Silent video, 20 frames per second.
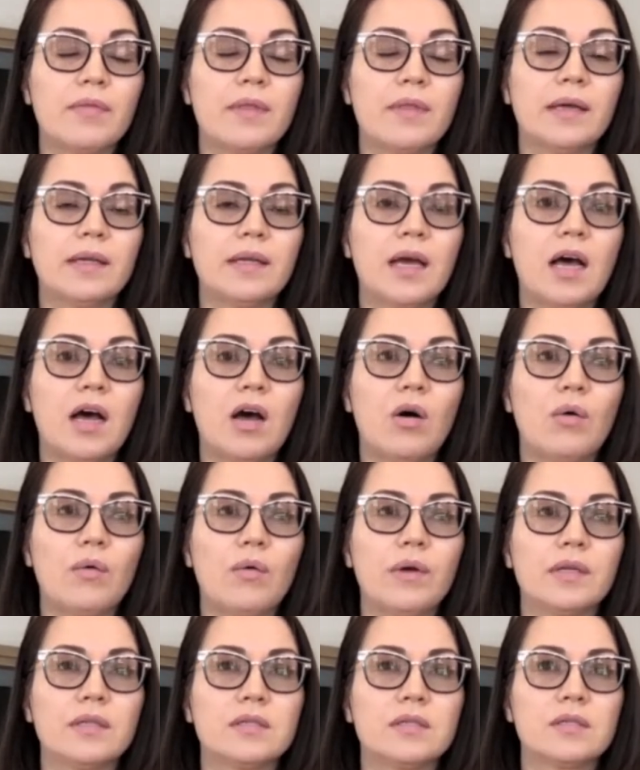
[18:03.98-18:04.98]
that, how
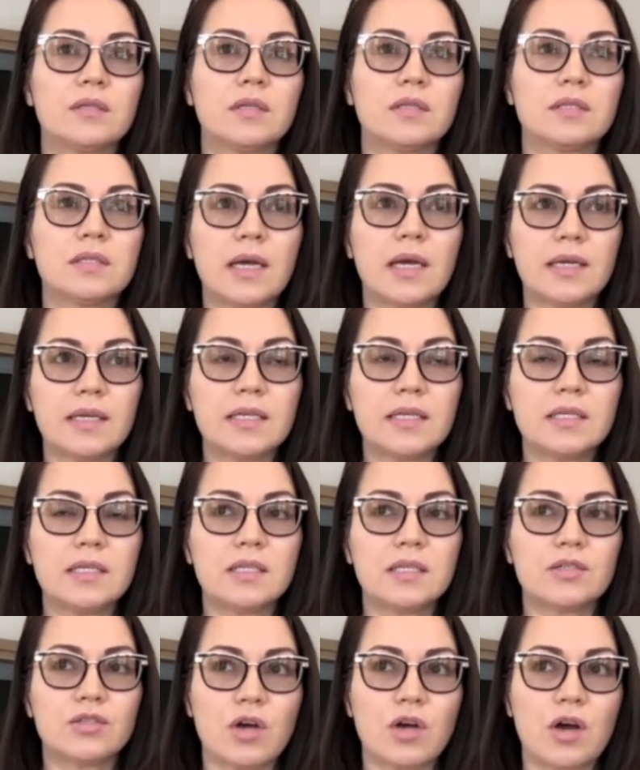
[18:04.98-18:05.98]
it's not
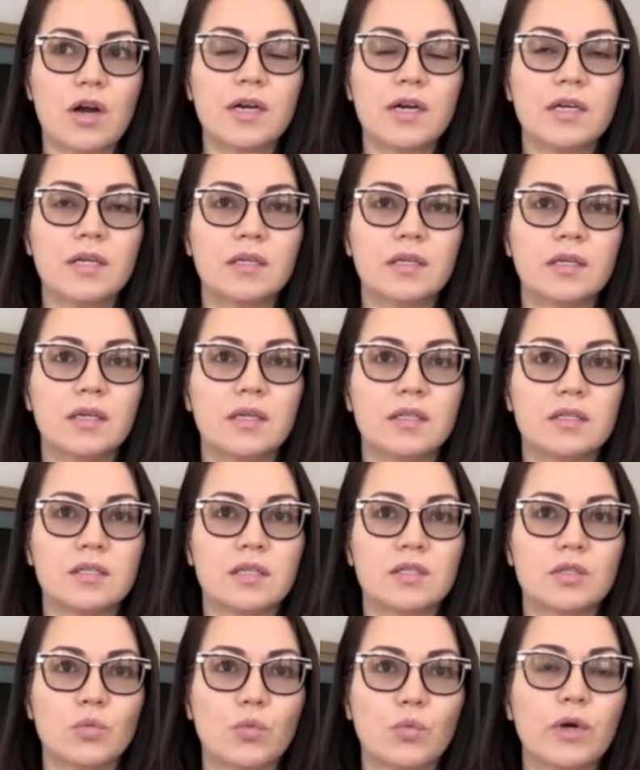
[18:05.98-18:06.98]
easy, it's hard,
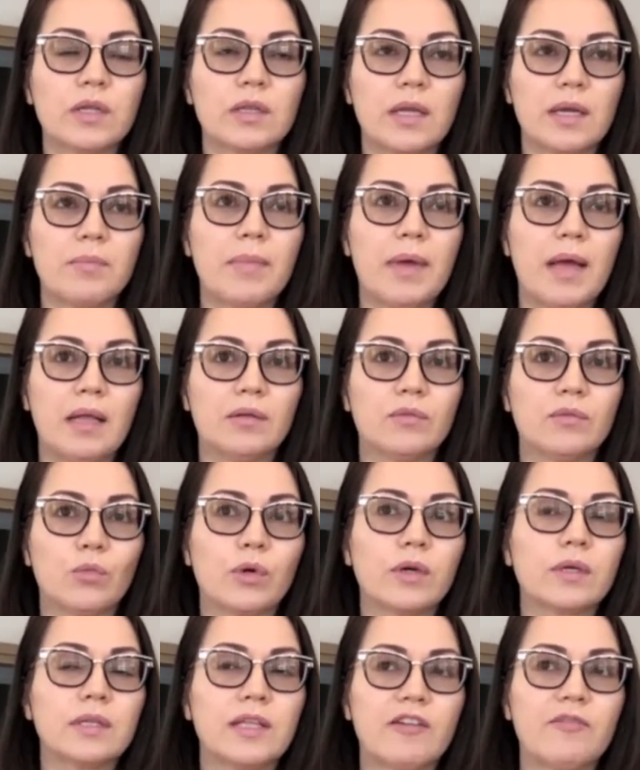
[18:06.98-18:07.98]
it's a
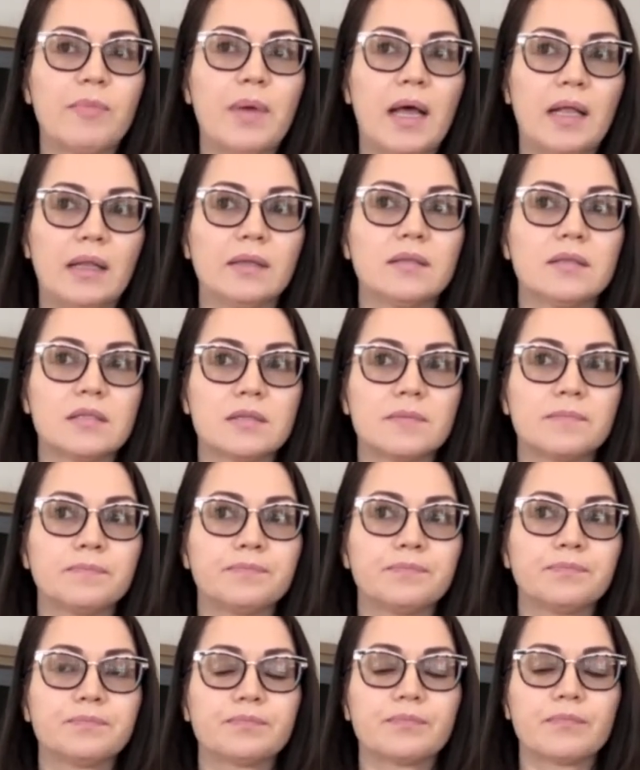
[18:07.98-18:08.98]
work-life balance,
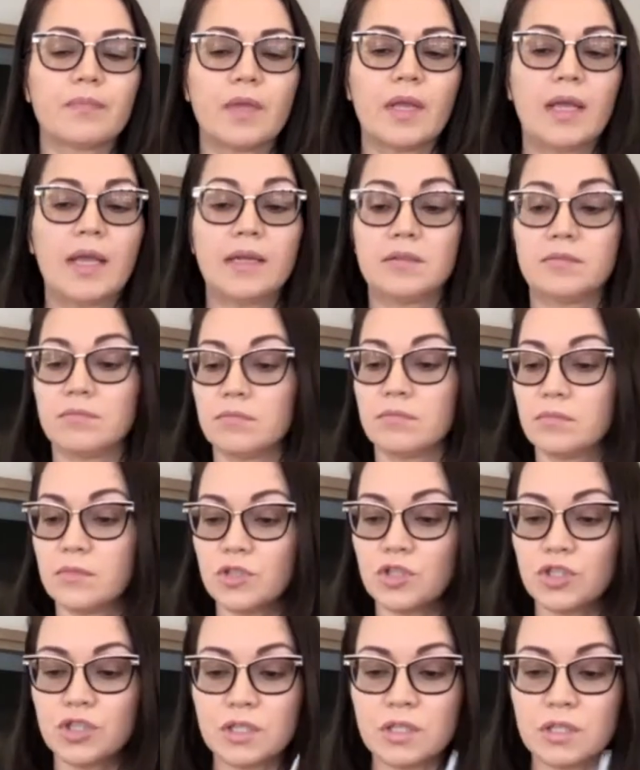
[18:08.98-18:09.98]
and
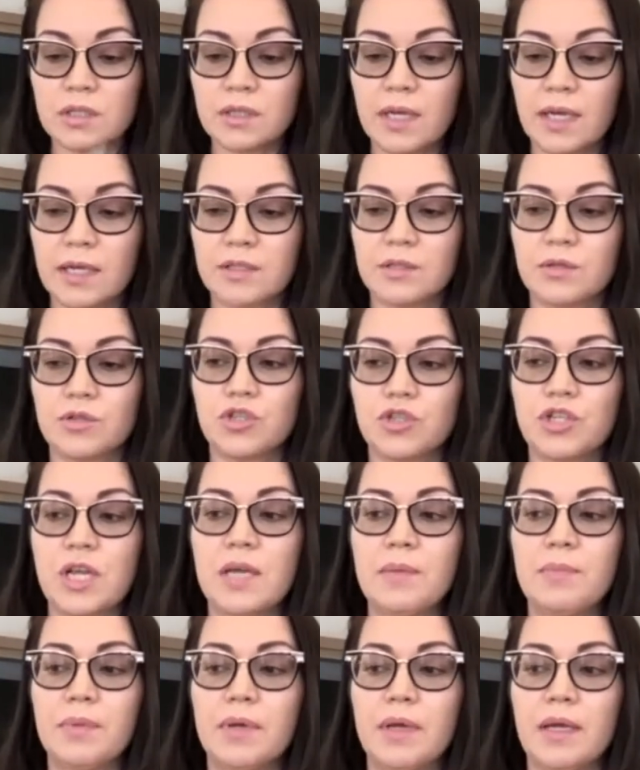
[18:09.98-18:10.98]
she's in excellent
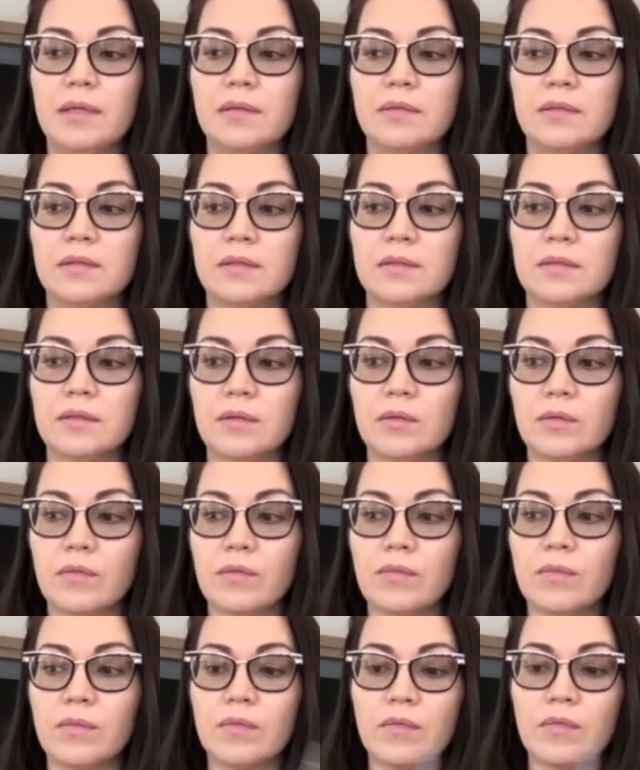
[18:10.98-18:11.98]
shape. And
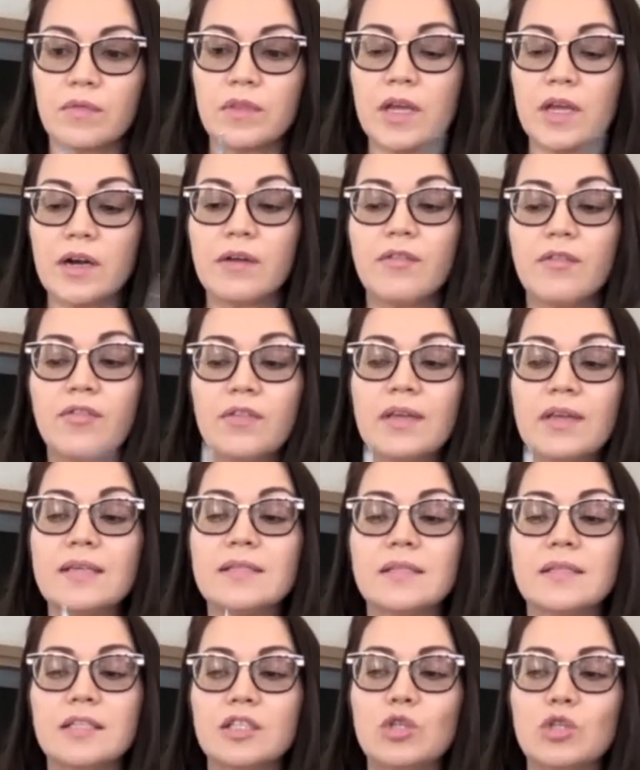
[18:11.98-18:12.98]
there are
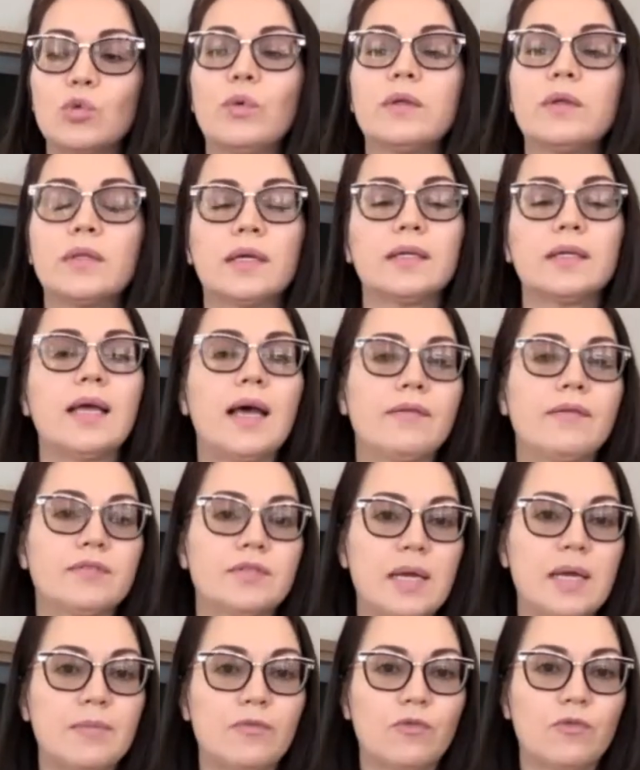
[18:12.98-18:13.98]
things that you will not have
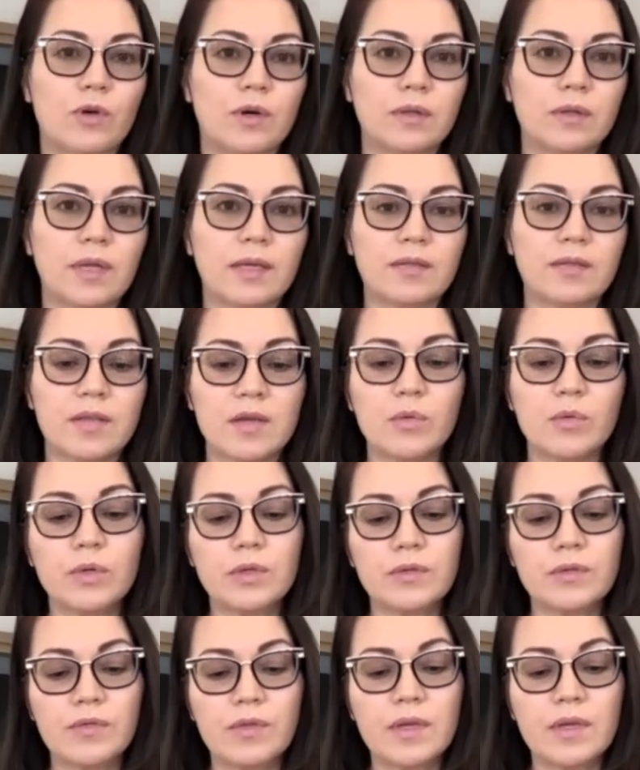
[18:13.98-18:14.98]
time for. Like, there were
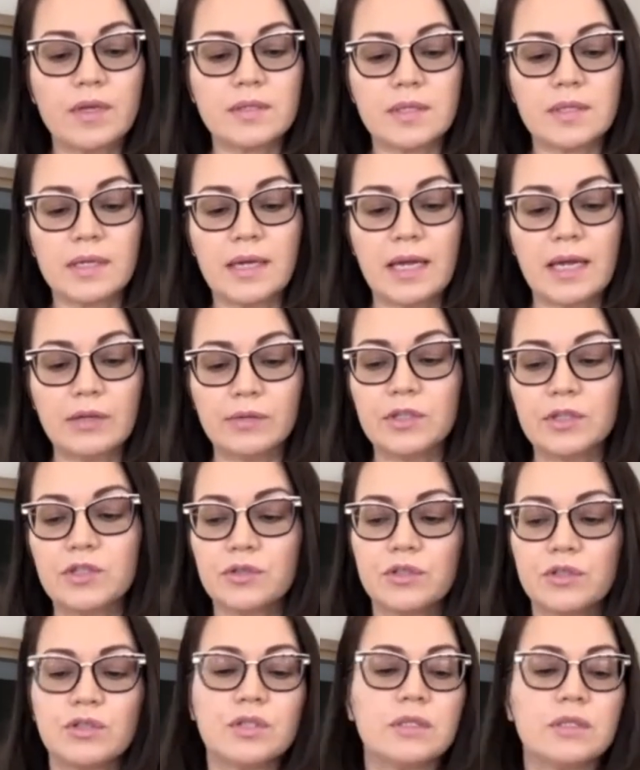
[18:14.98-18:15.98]
things that I
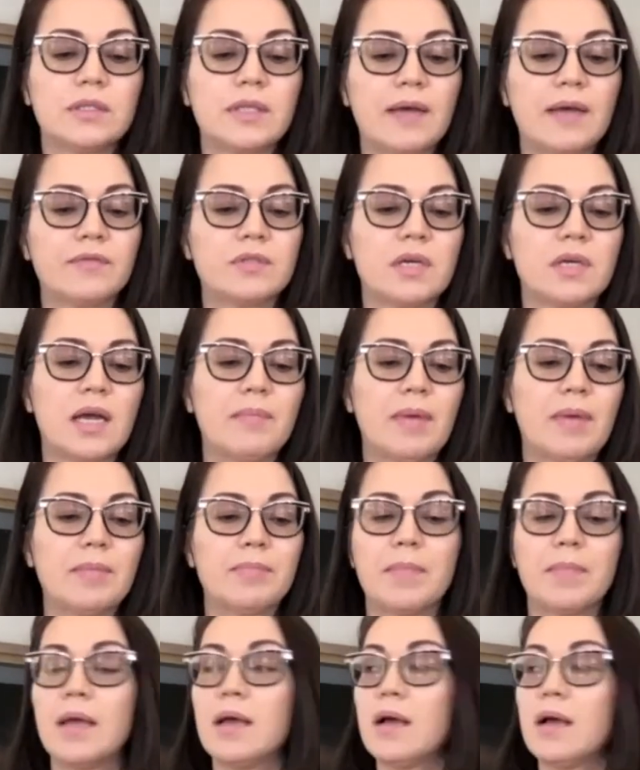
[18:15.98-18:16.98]
literally didn't have
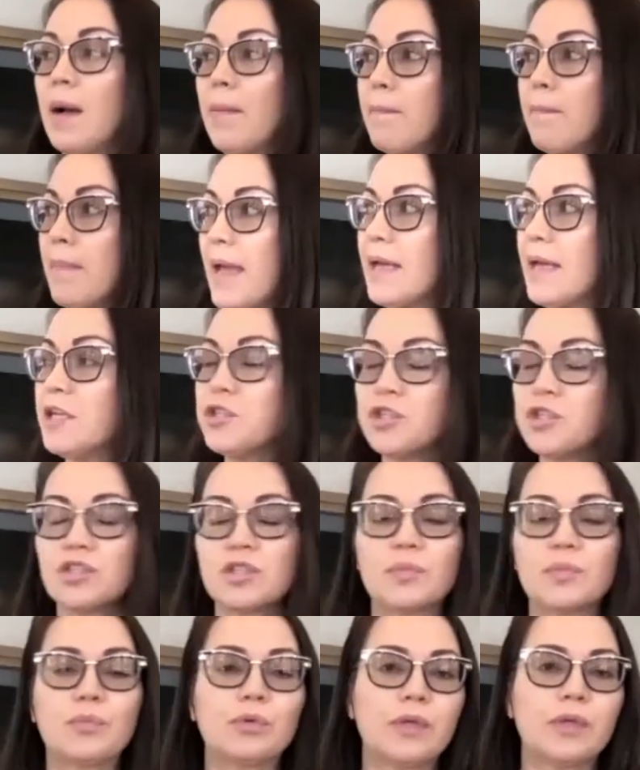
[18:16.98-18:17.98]
time. I'm managing
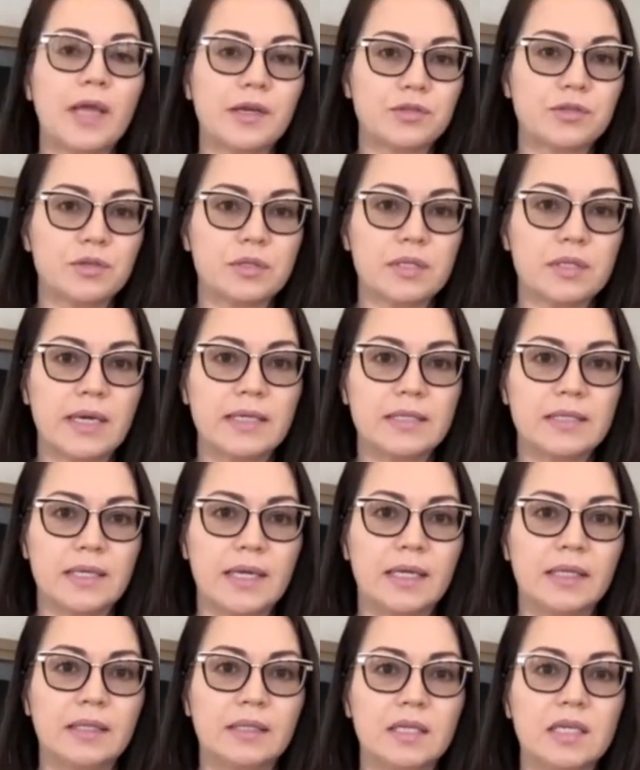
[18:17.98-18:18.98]
to put exercise
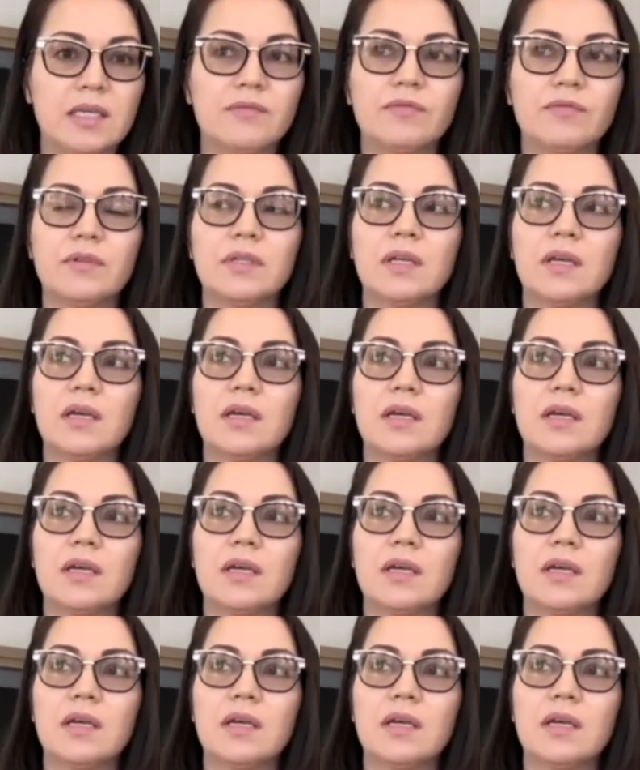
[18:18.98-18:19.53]
in. Even,